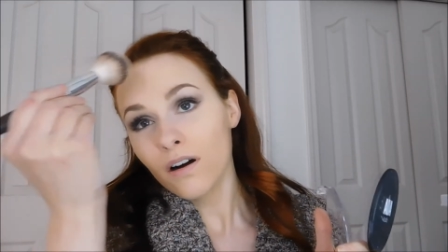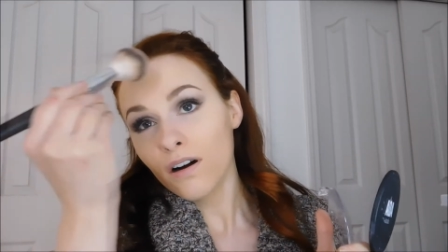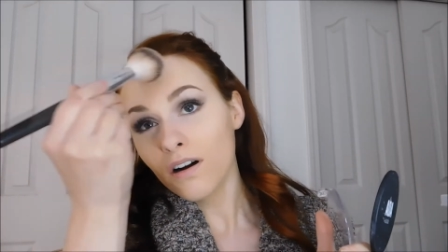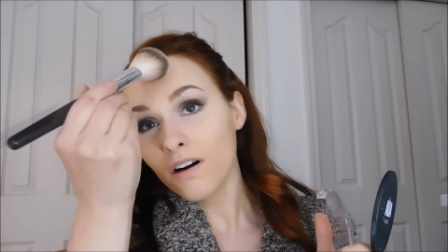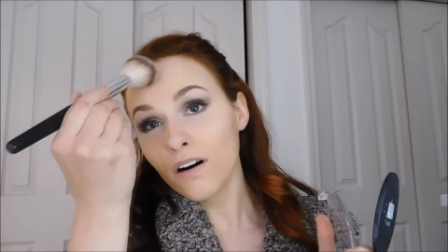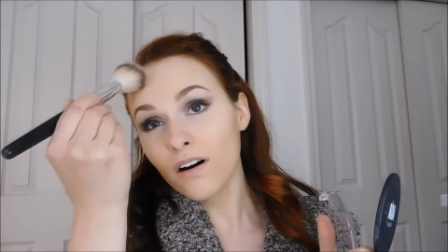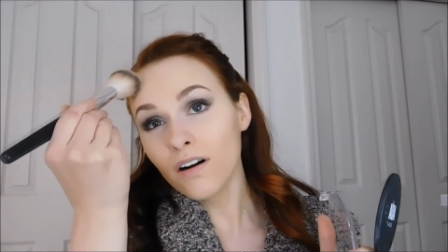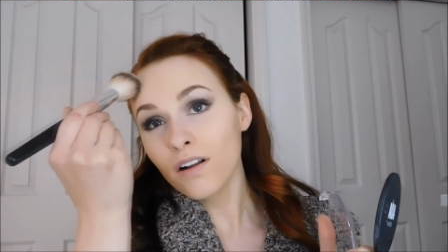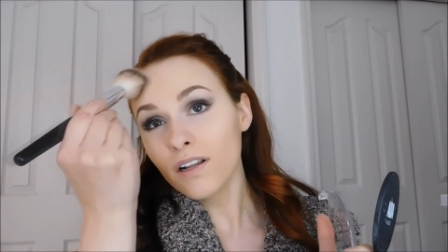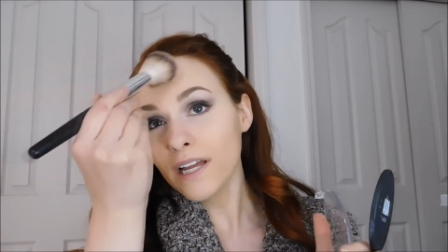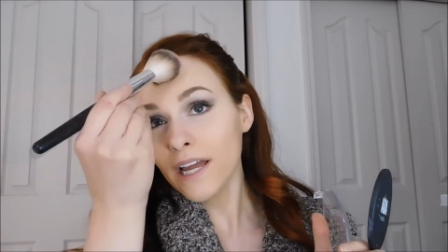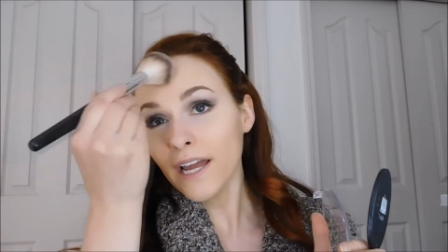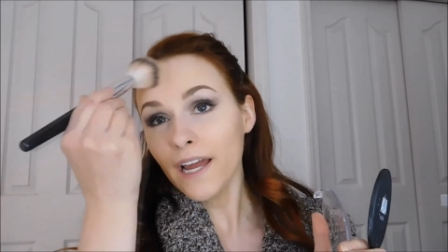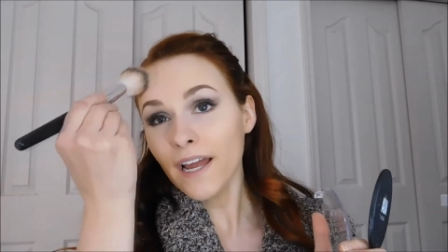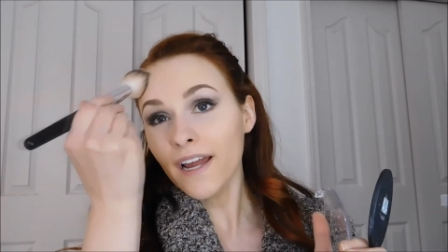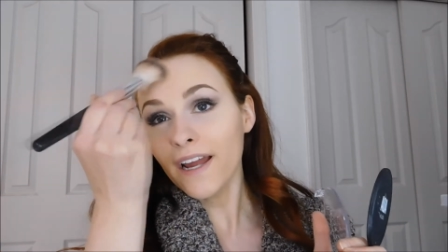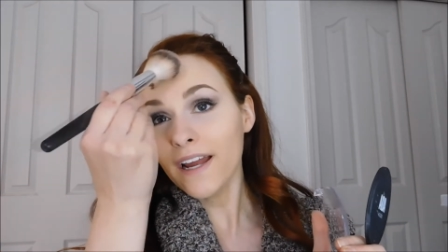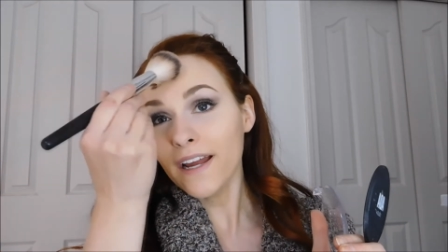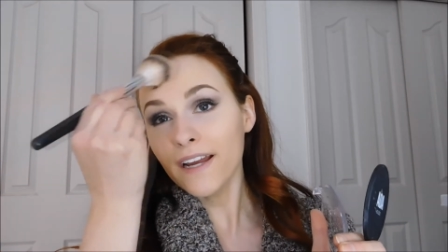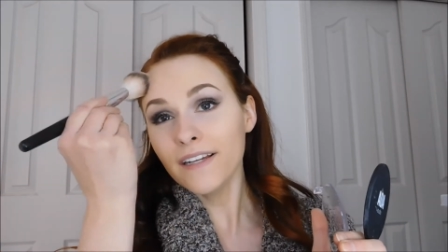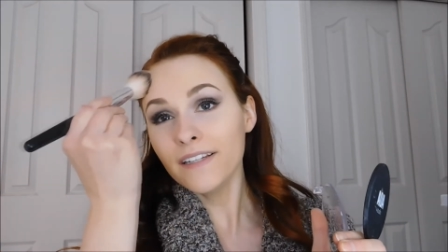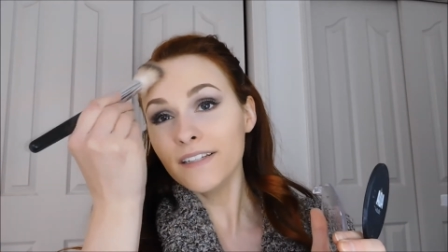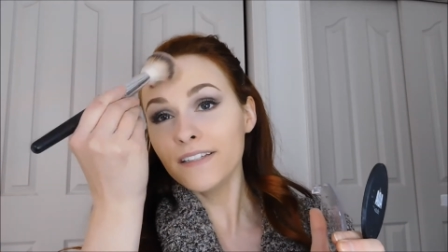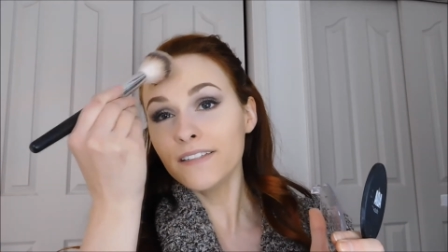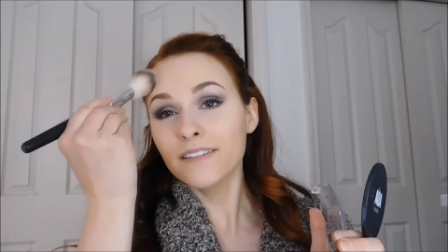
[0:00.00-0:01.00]
all
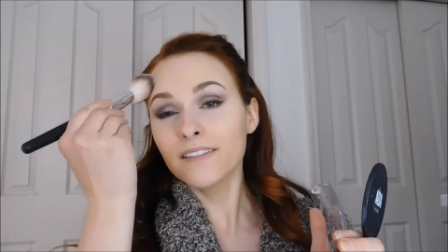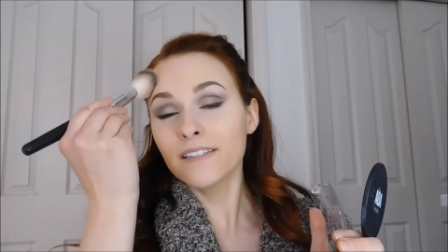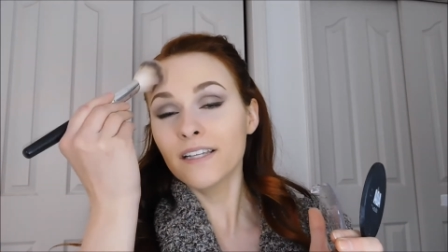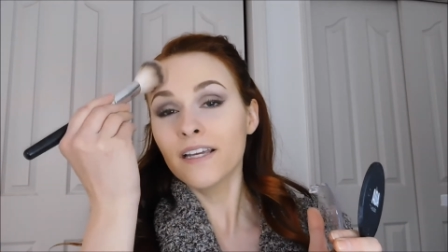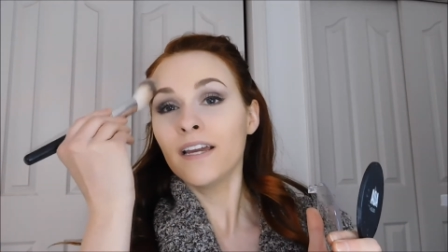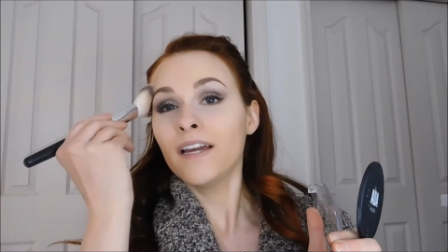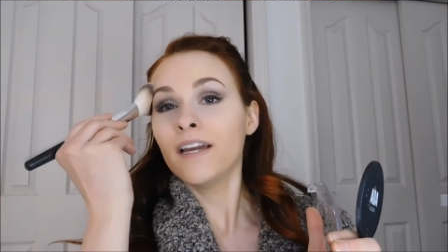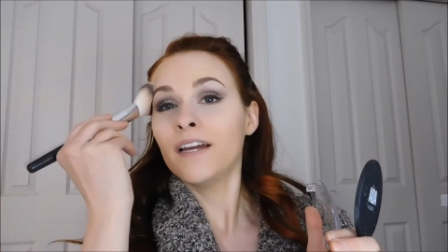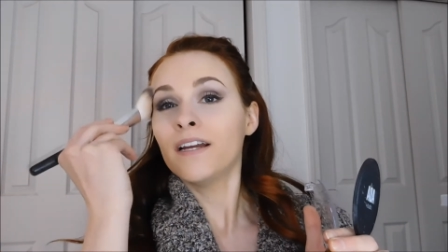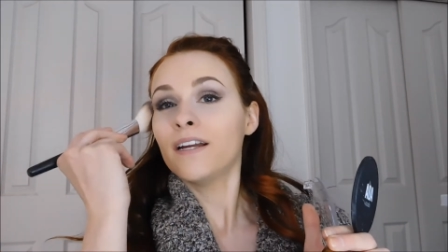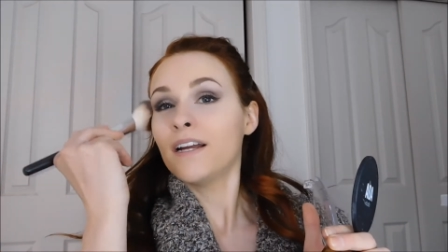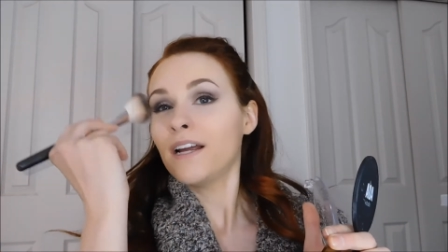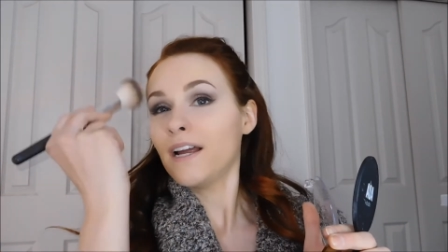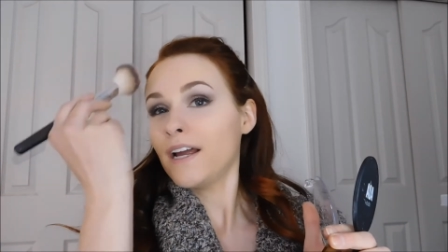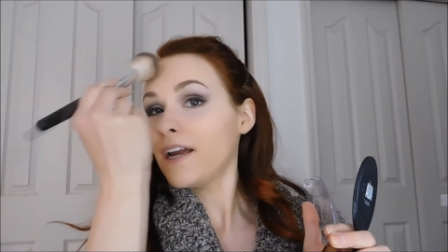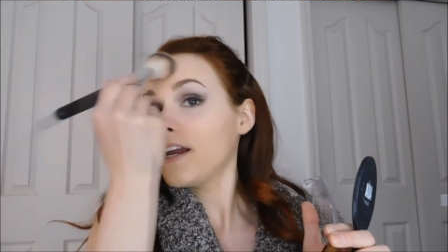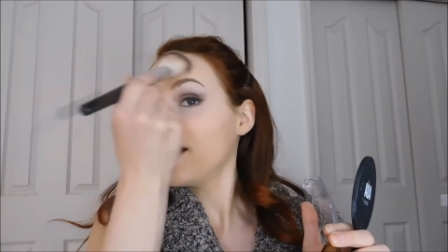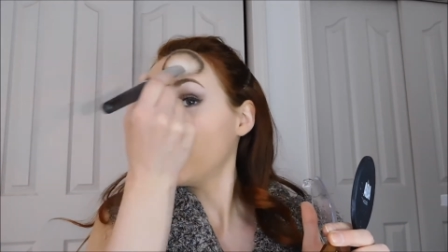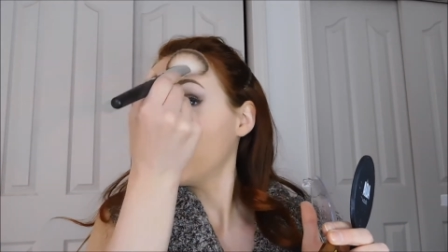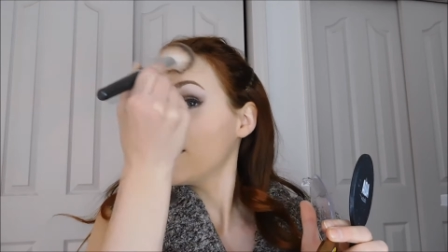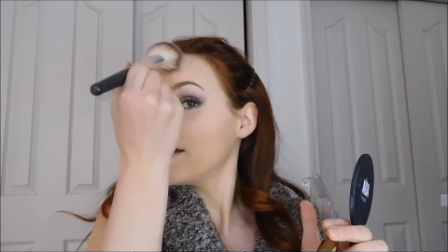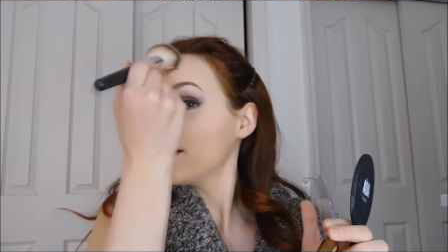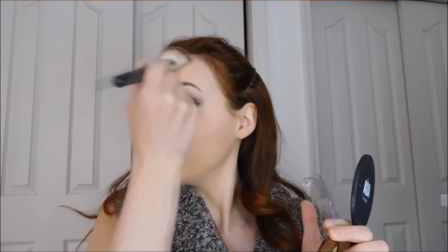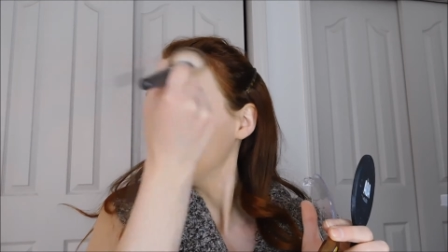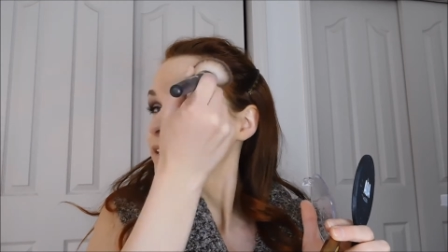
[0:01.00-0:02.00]
A's,
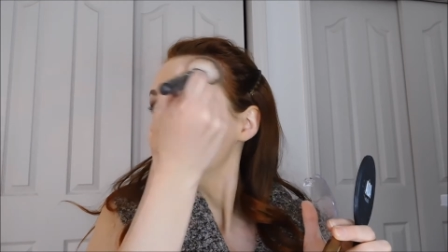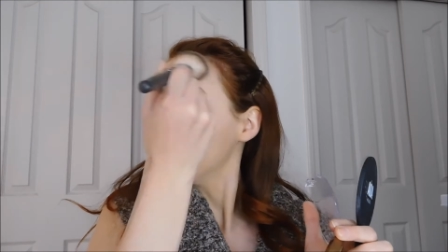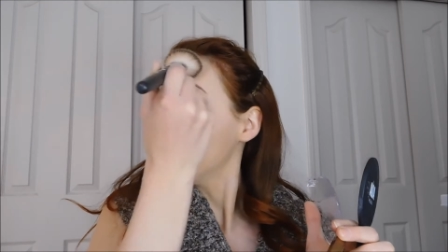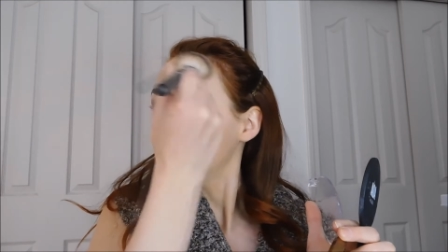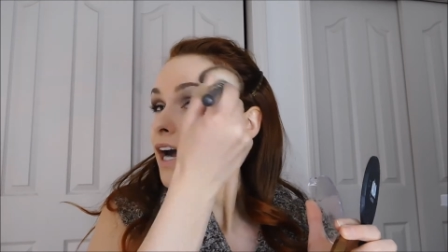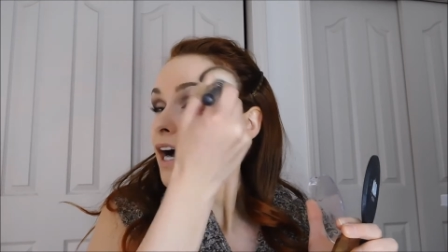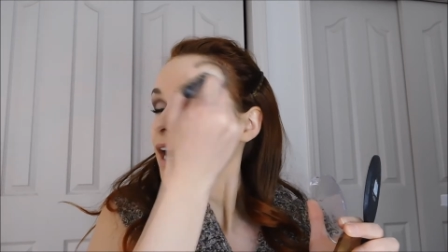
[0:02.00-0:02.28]
and